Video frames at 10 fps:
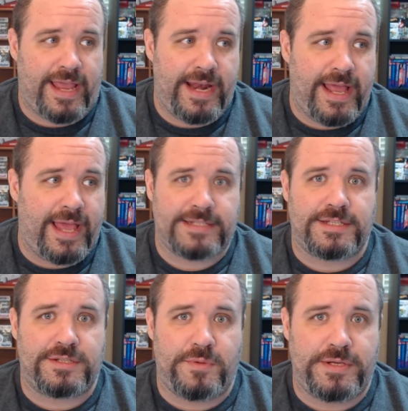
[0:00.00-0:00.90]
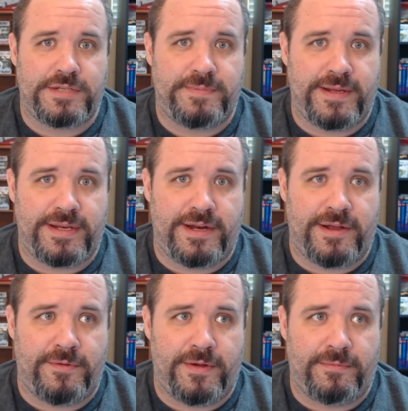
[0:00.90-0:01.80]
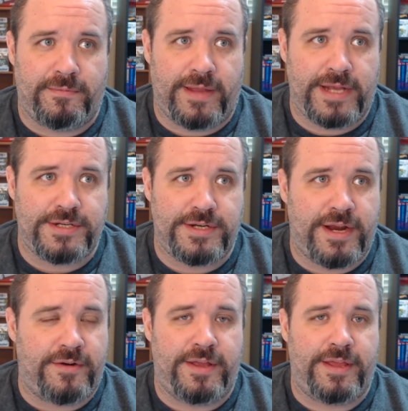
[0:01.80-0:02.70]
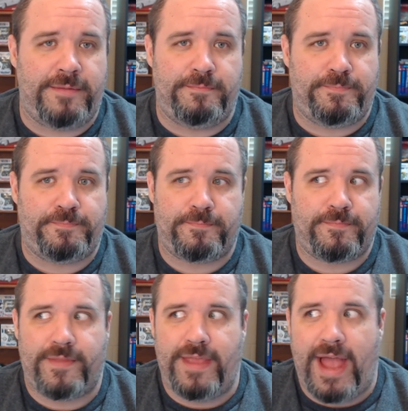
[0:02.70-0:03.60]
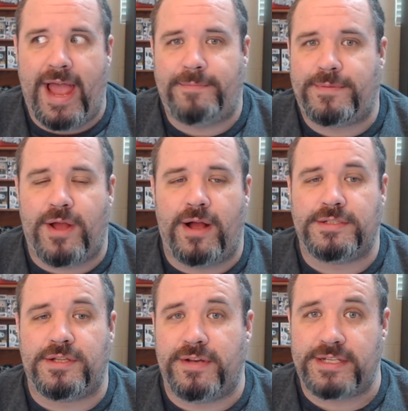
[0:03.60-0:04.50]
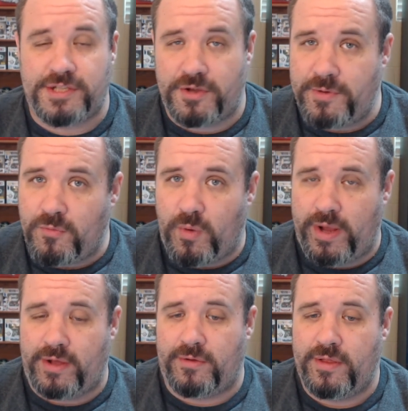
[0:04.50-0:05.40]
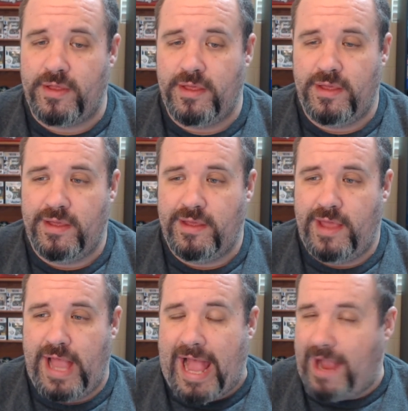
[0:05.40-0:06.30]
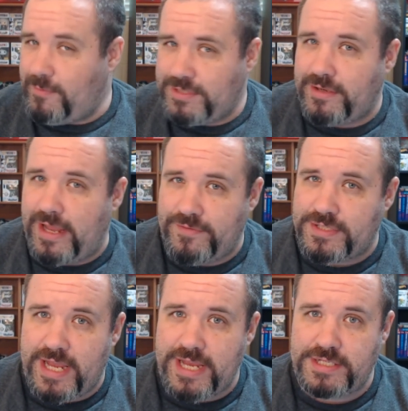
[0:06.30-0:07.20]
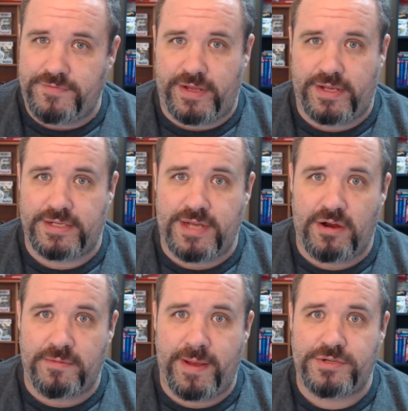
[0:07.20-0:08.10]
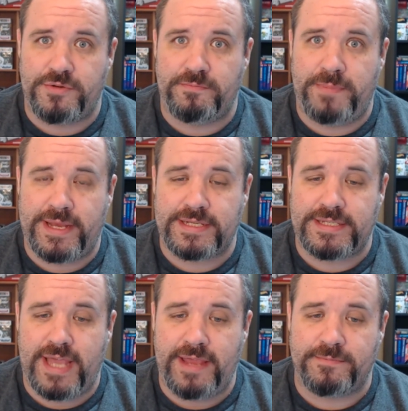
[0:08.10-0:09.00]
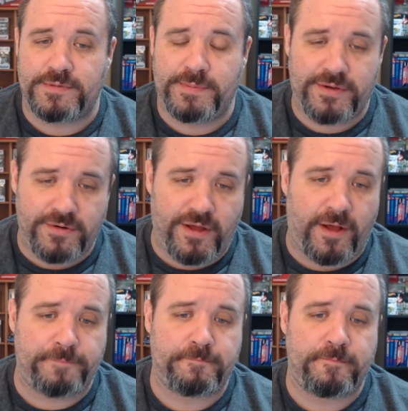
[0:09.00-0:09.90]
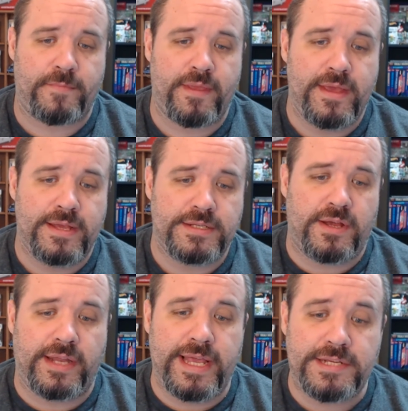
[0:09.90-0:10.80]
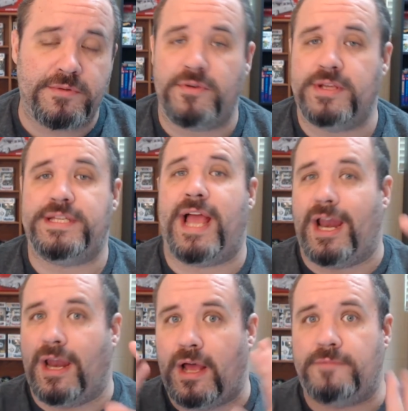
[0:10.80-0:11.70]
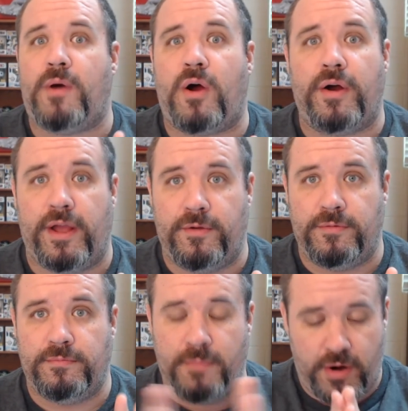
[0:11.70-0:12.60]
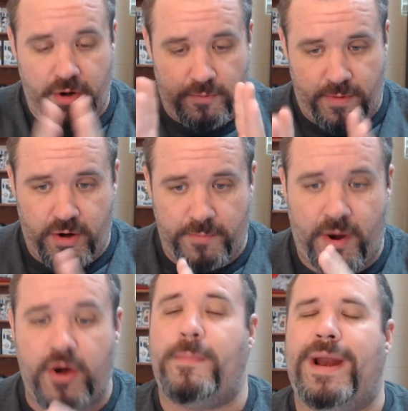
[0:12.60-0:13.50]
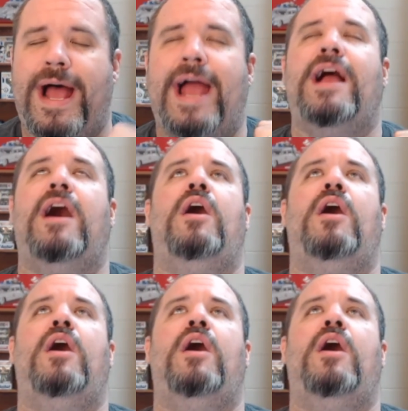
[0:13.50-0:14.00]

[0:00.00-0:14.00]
NX. The Switch has been a legendary hyped console, and it's doing well. I would still have a stage event and talk about your biggest games, but they're not. So at least we're going to see a lot of Mario. But I